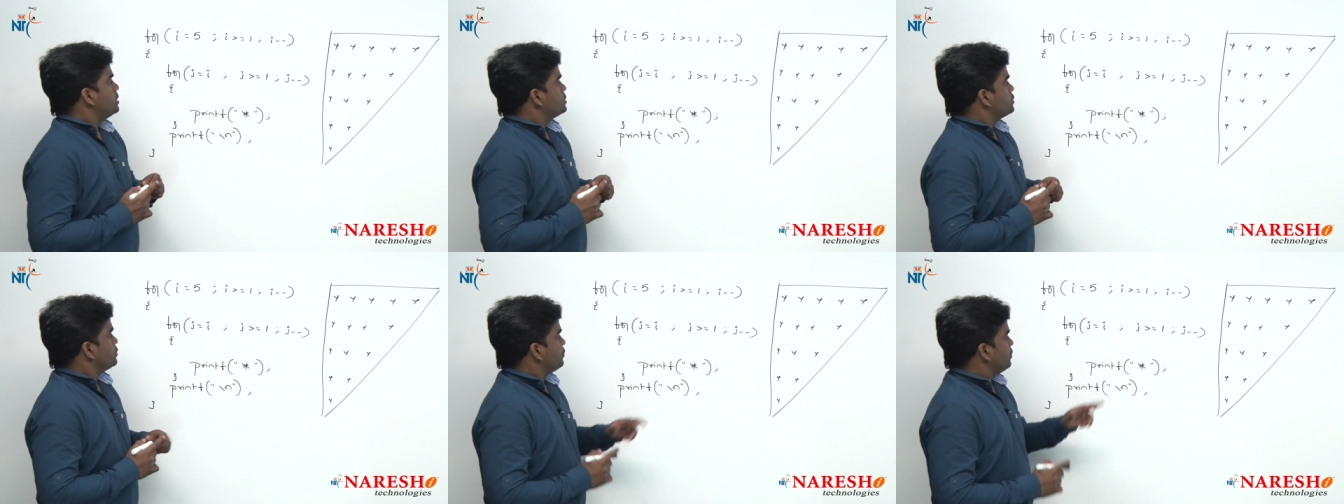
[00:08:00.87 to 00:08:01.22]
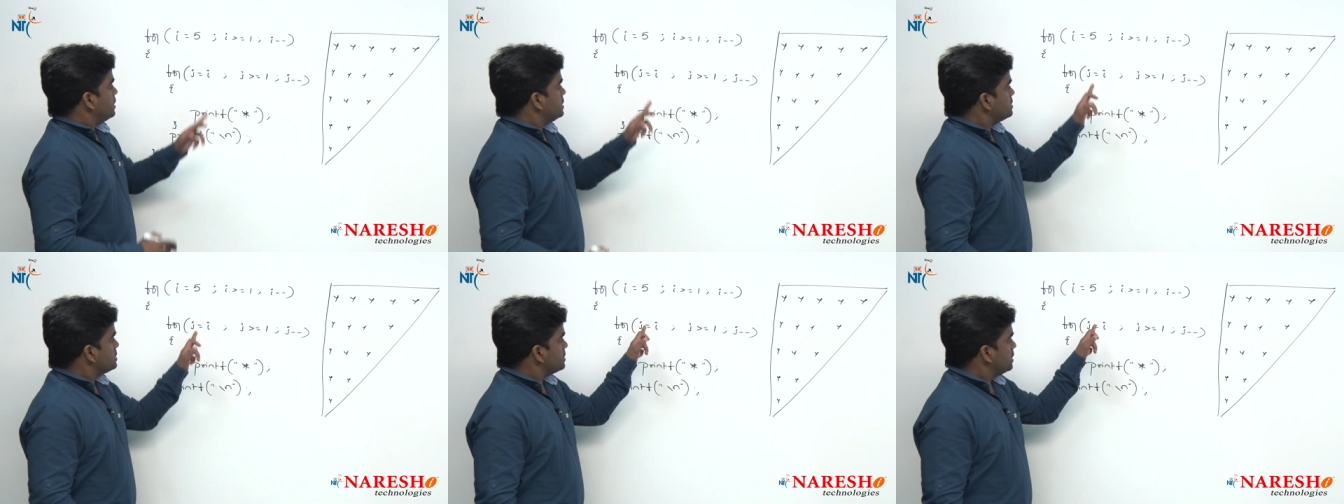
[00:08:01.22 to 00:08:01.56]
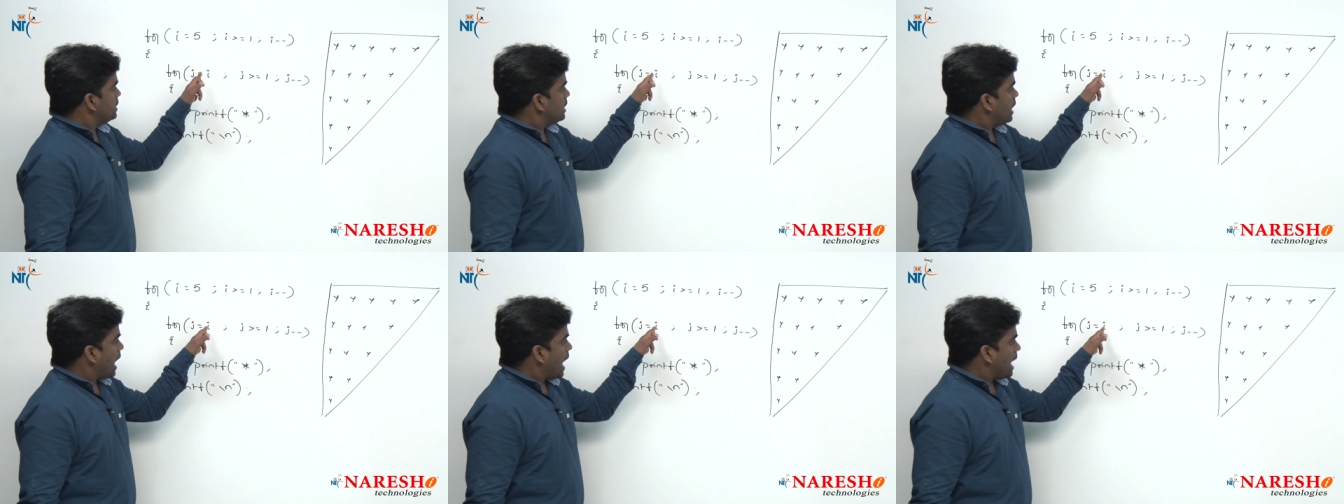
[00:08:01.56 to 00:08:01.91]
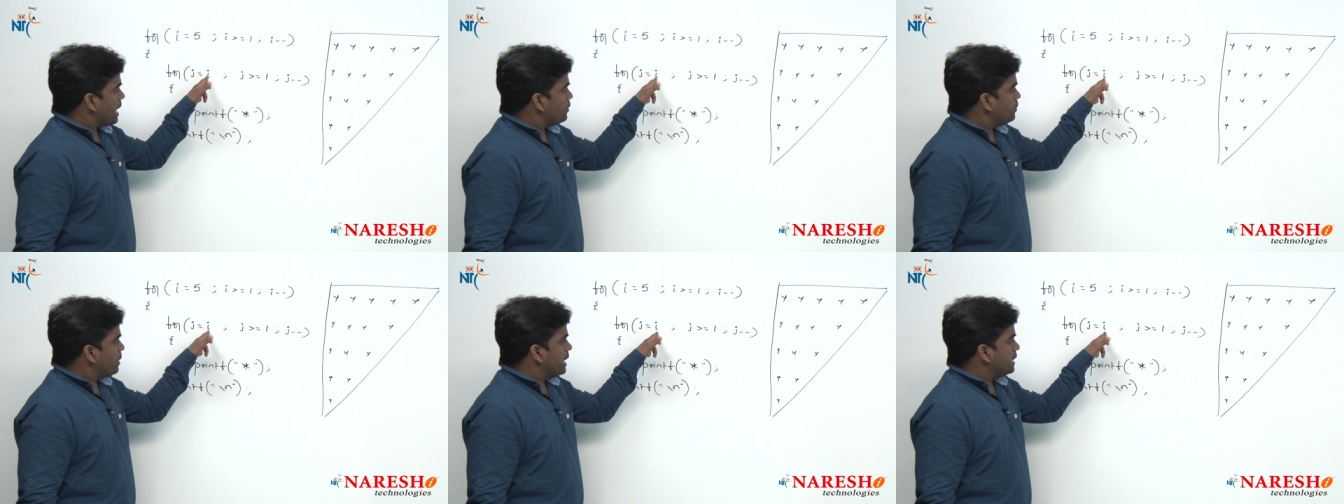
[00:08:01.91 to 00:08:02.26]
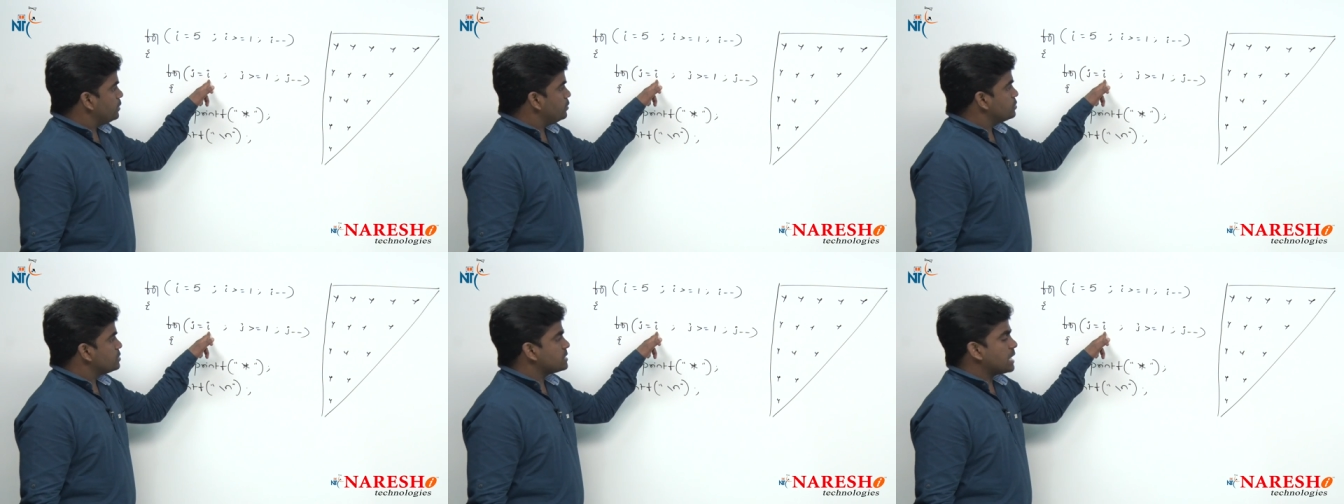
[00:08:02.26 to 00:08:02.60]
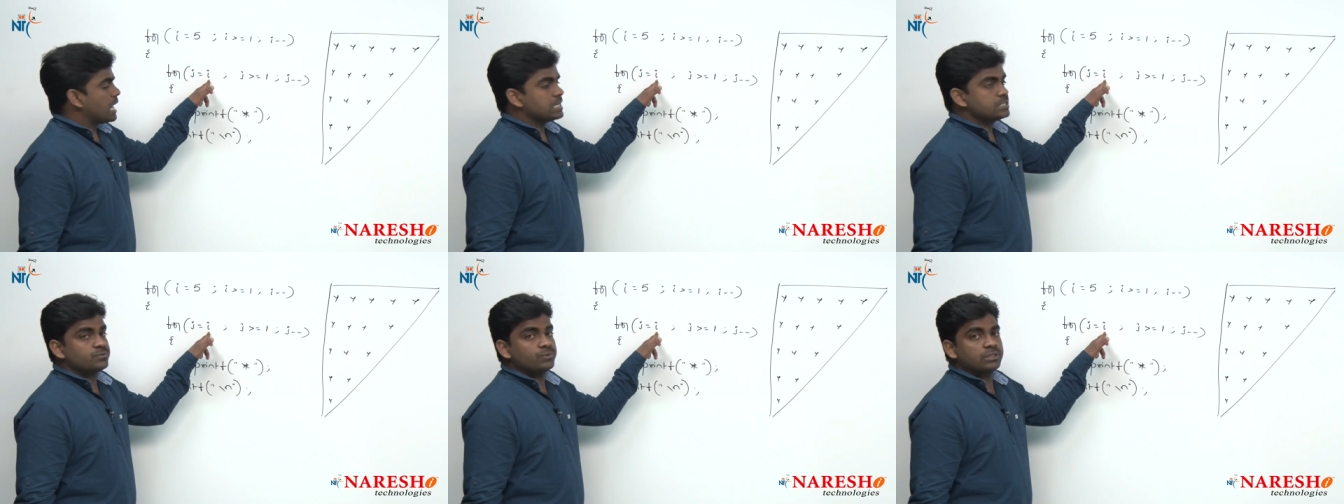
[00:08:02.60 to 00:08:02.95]
So, first I value
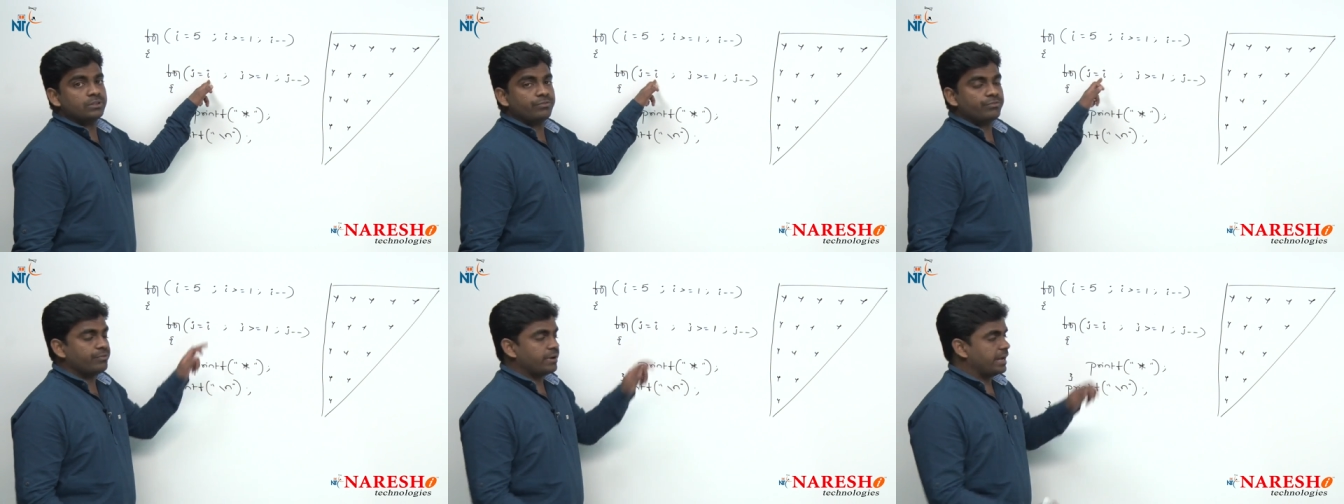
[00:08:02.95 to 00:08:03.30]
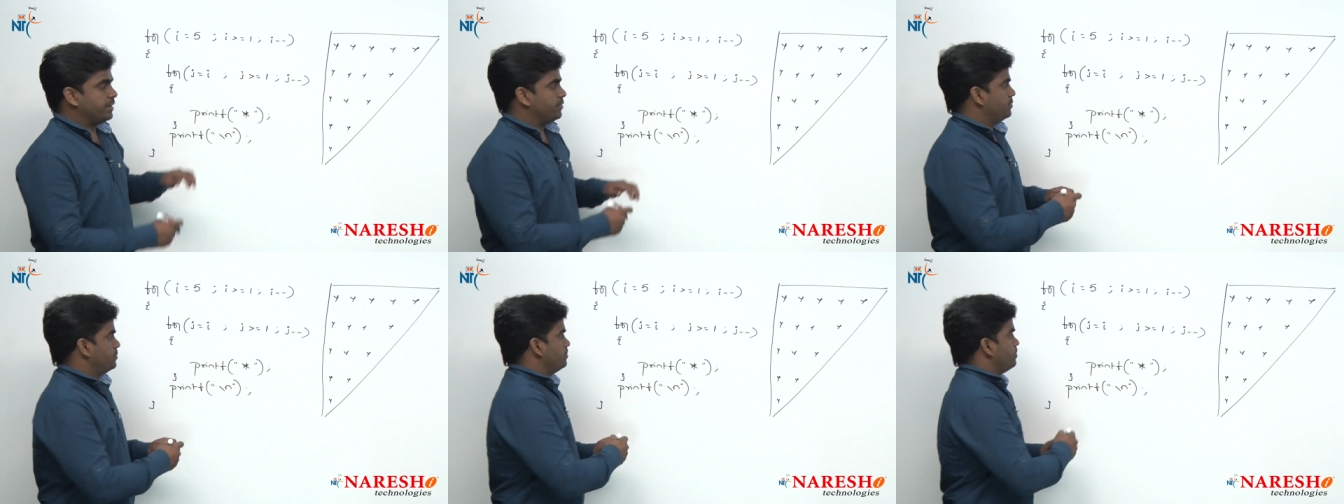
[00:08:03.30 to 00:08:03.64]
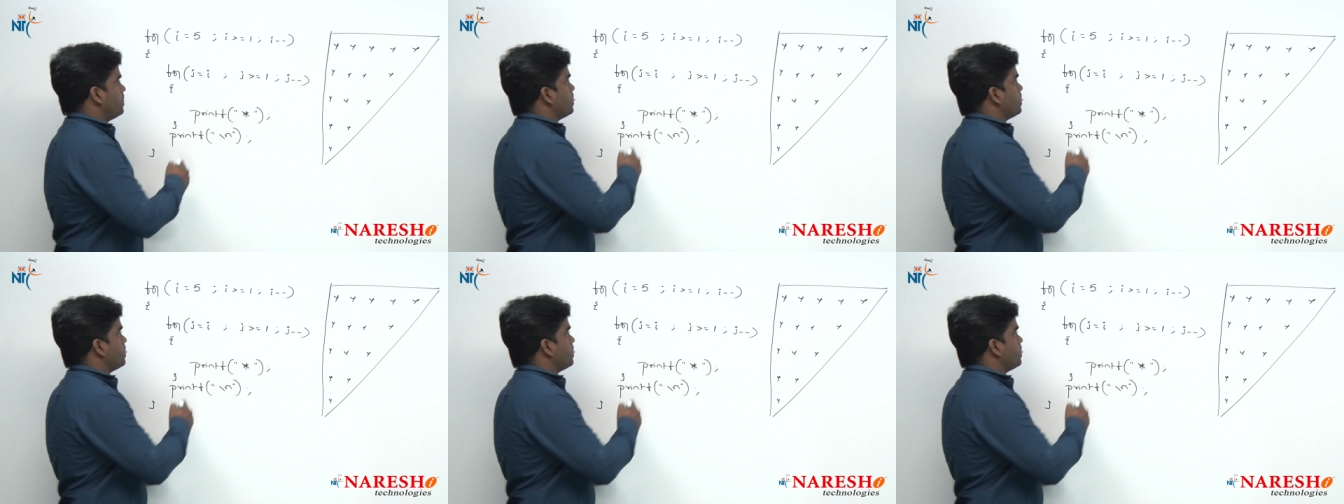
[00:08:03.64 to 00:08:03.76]
starts with a 5,